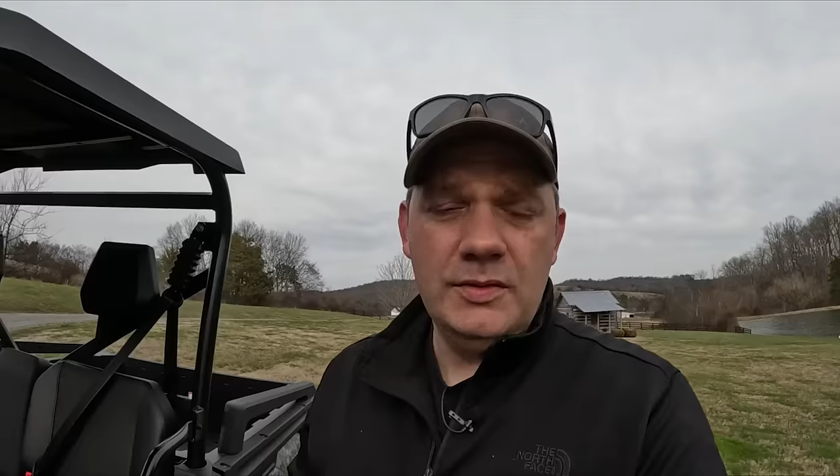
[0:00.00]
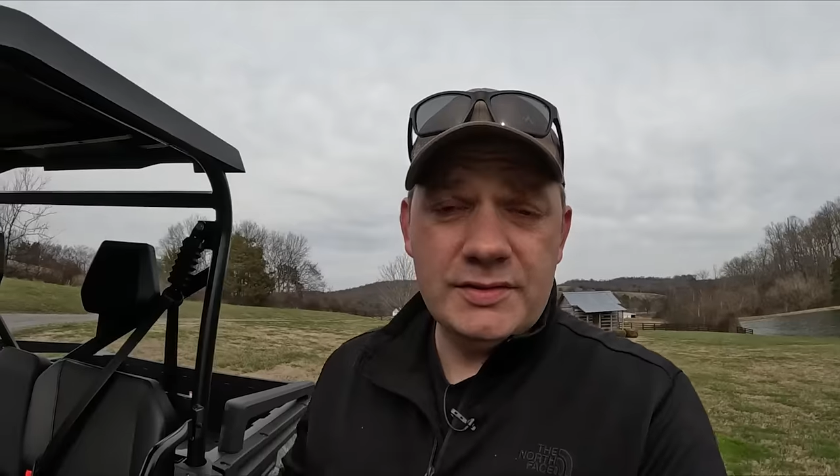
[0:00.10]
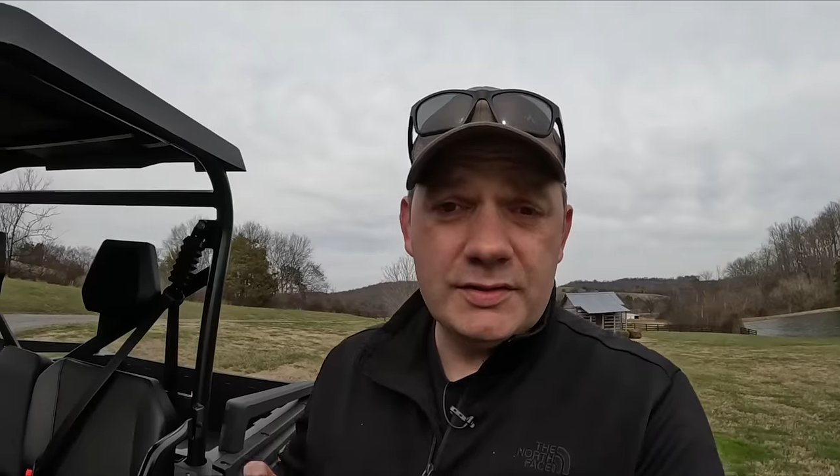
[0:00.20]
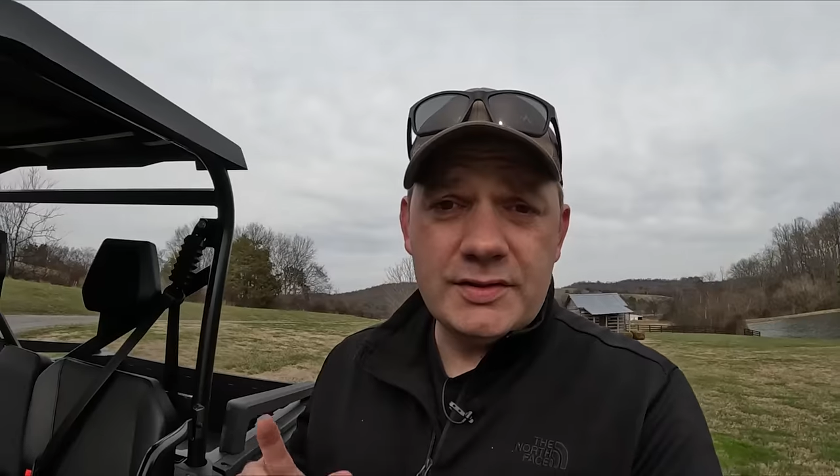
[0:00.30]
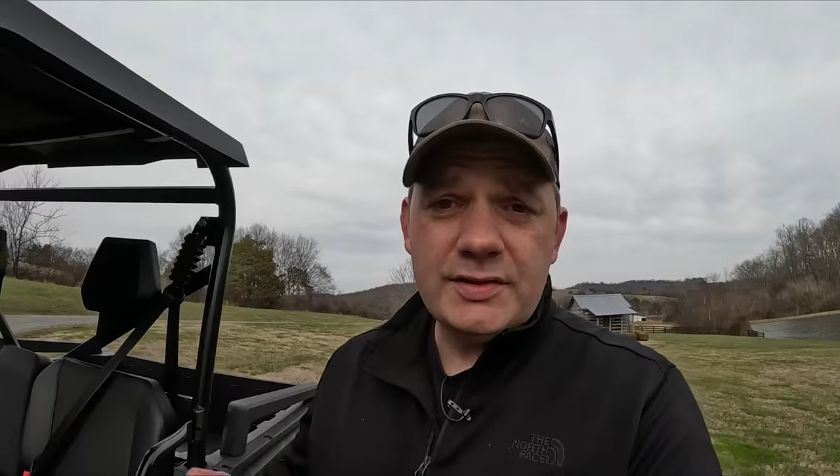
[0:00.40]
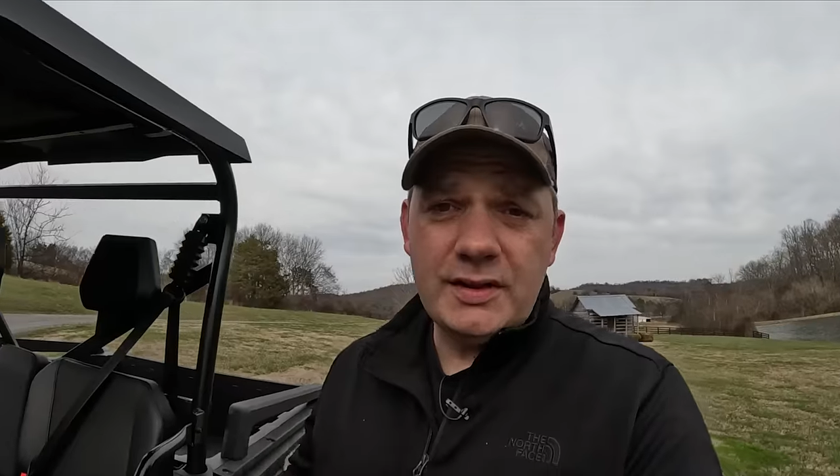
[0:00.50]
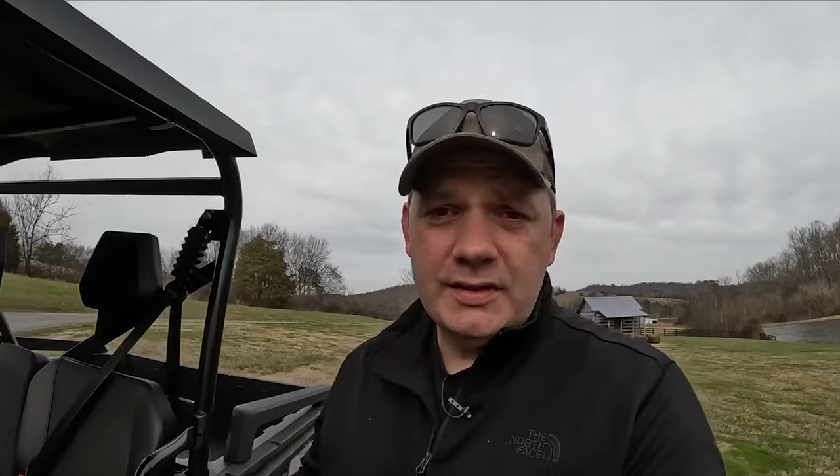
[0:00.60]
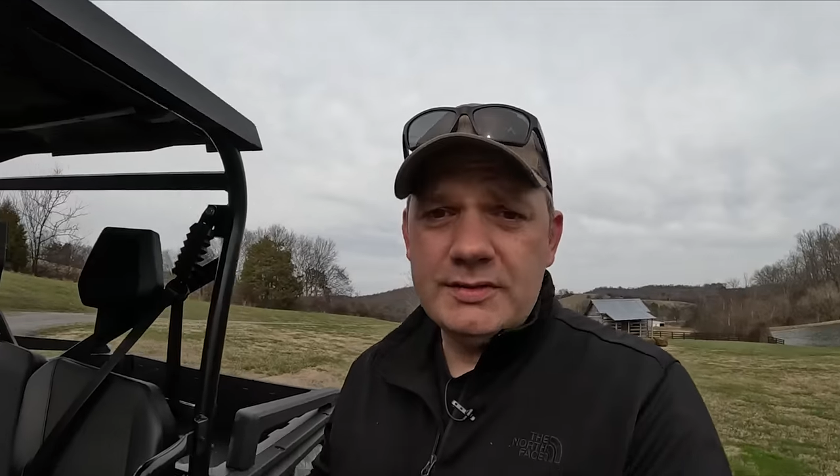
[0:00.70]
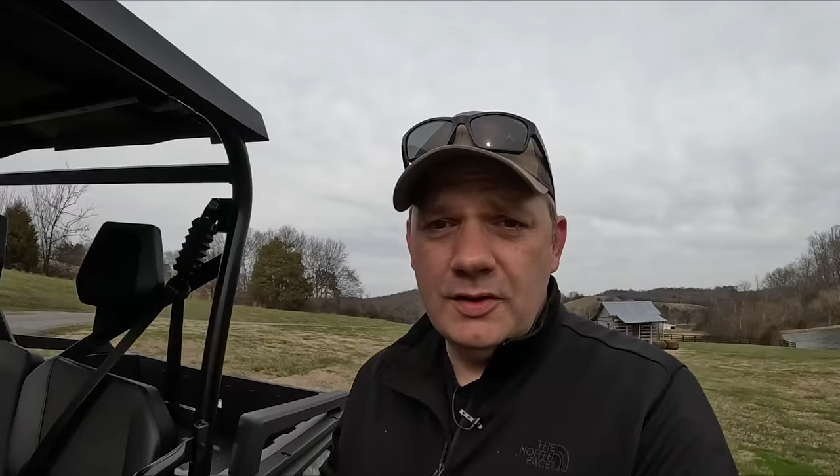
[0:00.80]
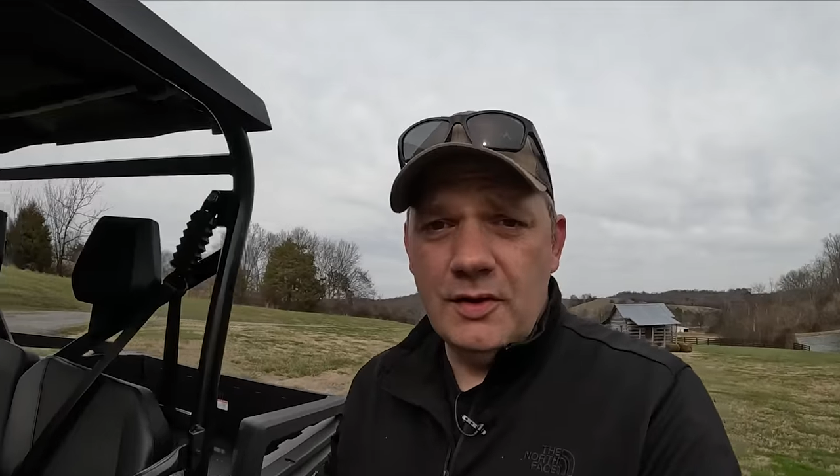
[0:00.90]
Well, since you stayed
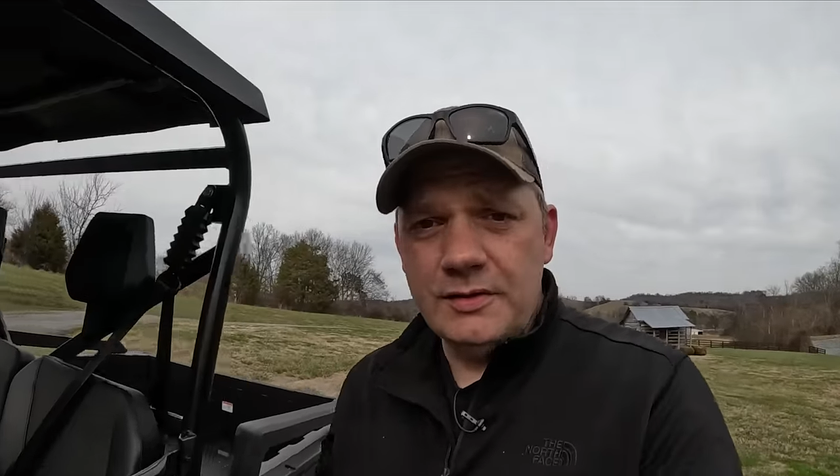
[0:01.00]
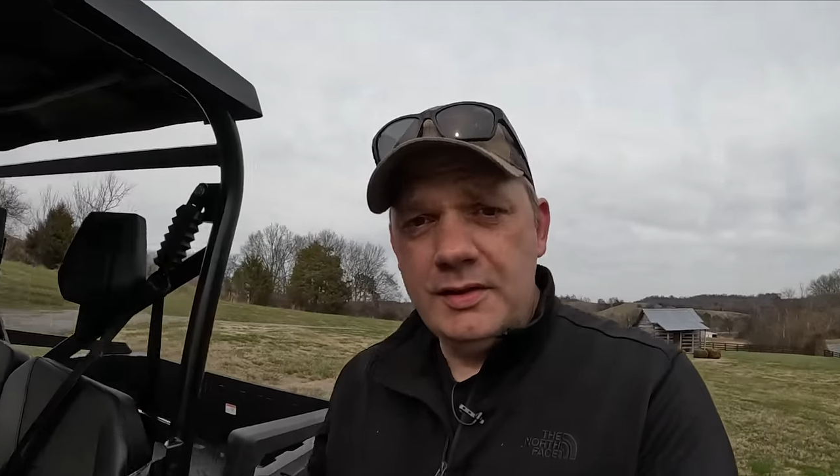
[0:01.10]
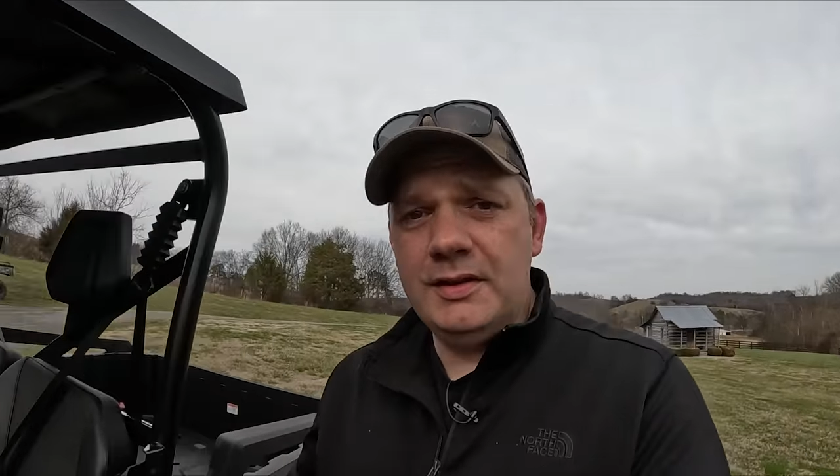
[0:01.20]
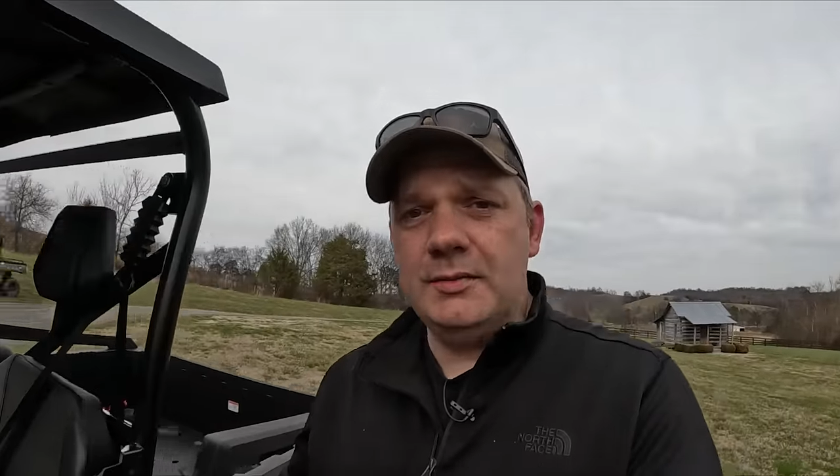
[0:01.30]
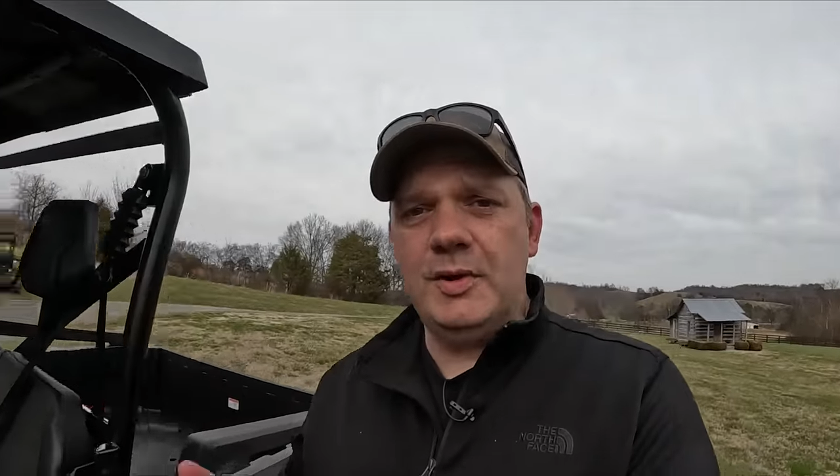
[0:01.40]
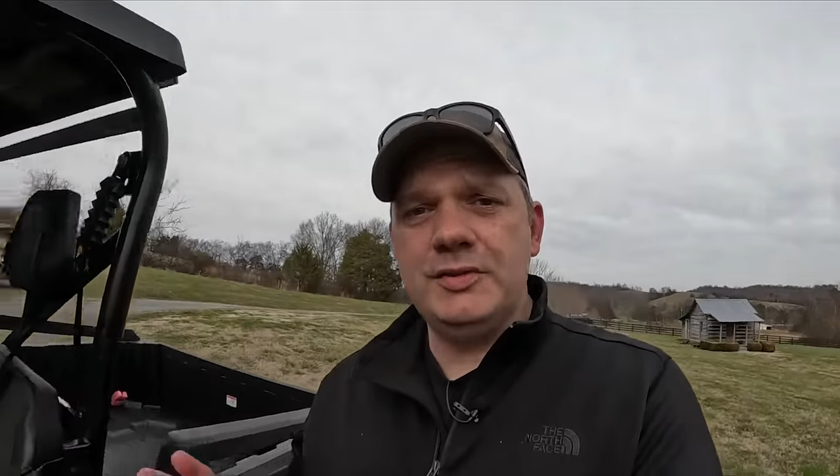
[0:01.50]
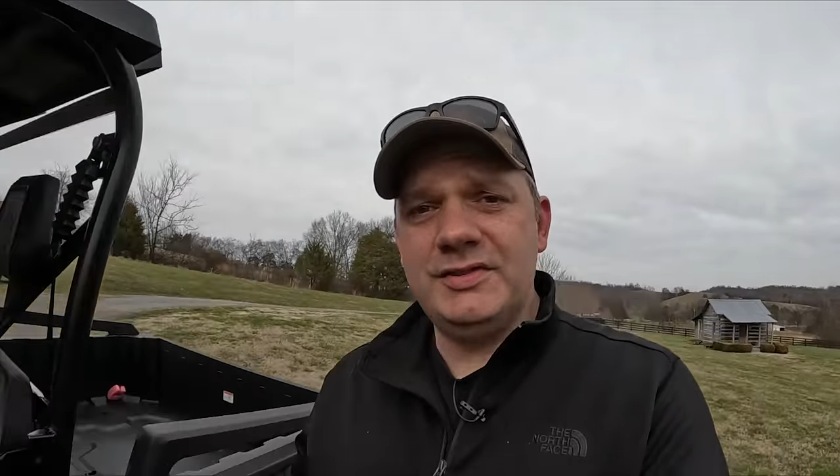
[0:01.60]
this long, you get the most